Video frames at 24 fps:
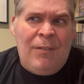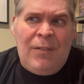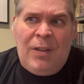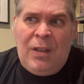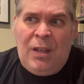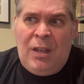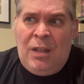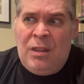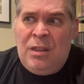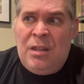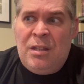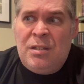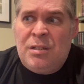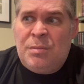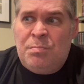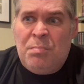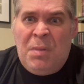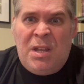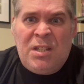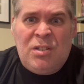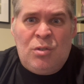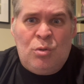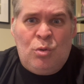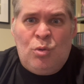And this
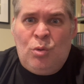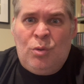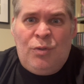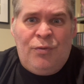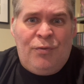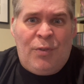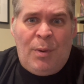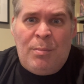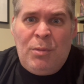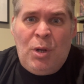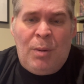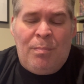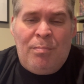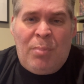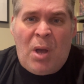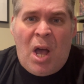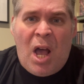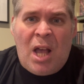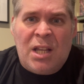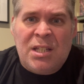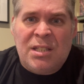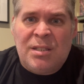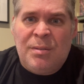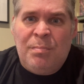message was from your
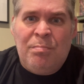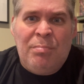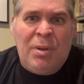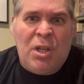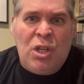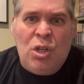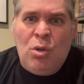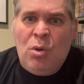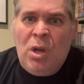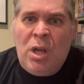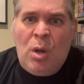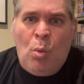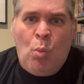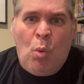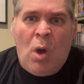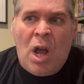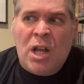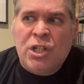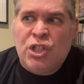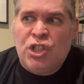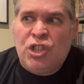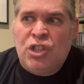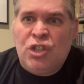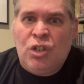boss, but you had
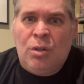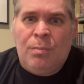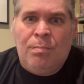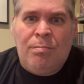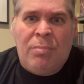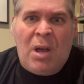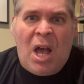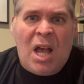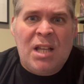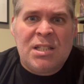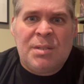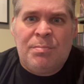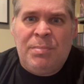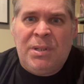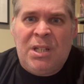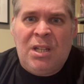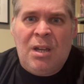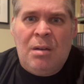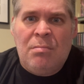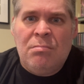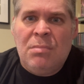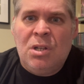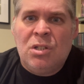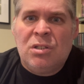watched your boss
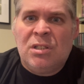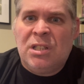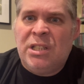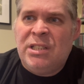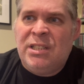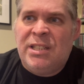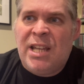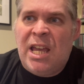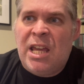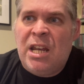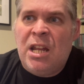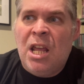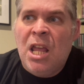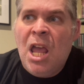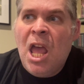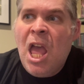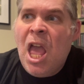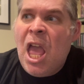become mostly dead,